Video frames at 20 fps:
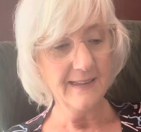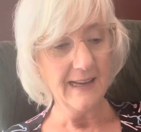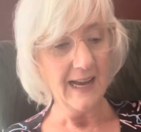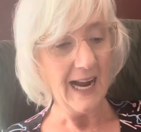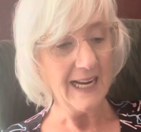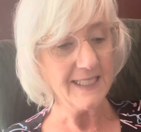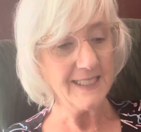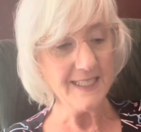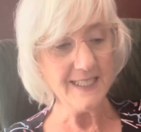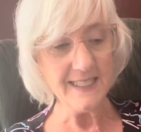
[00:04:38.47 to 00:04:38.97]

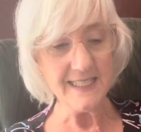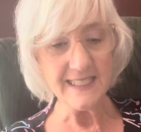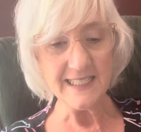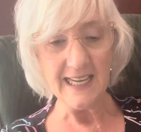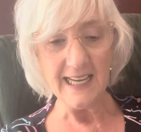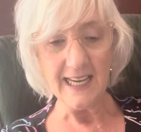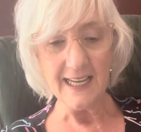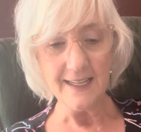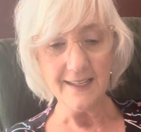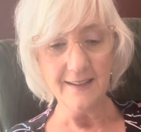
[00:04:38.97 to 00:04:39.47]
I did it
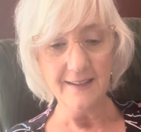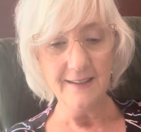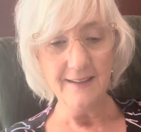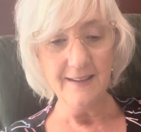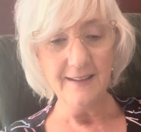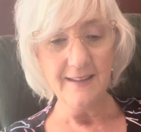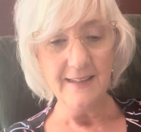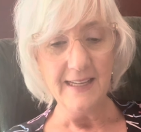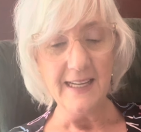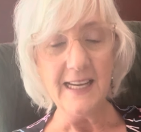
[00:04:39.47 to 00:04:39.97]
again,
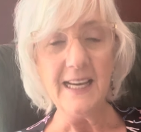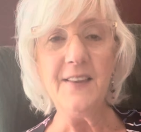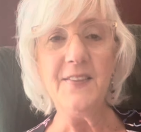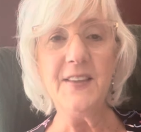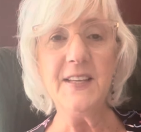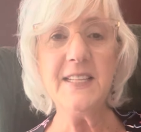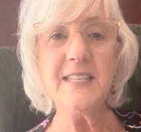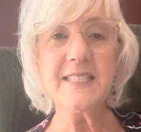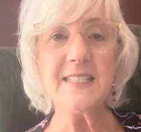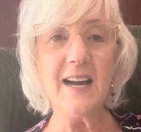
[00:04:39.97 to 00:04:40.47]
and
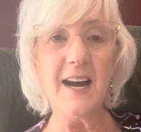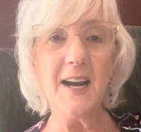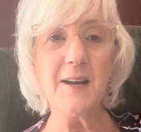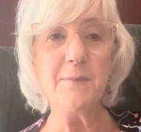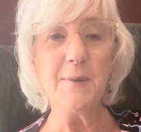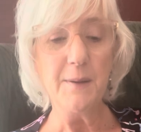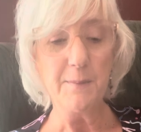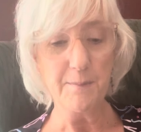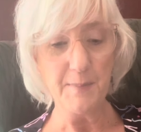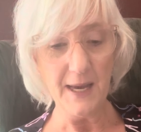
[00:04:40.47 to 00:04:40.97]
this
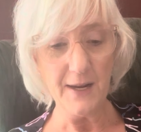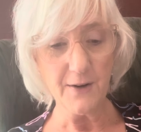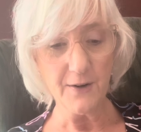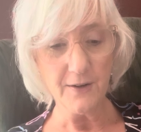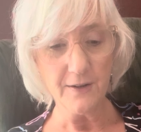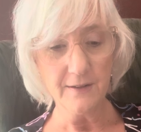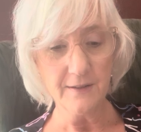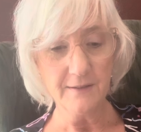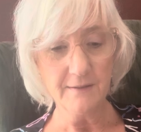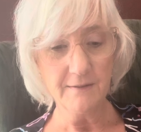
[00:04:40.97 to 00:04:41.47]
time
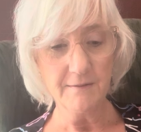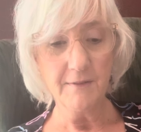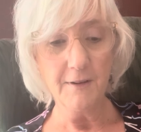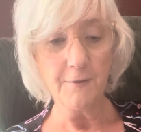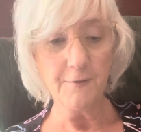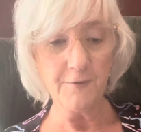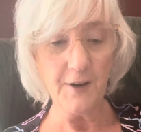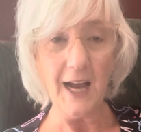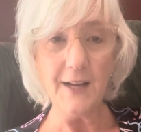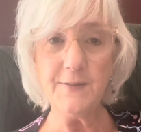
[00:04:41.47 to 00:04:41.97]
better.
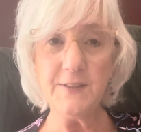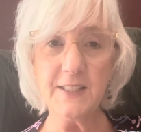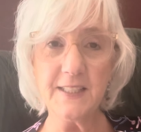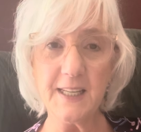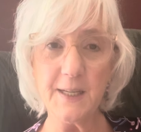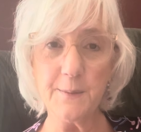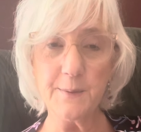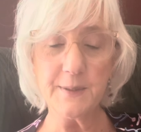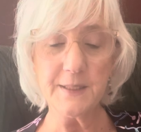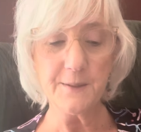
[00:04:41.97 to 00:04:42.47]
Five
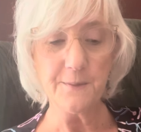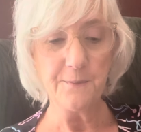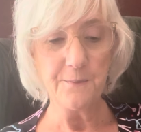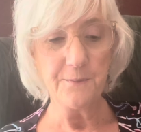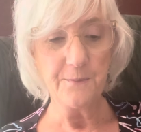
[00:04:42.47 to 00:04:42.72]
skips.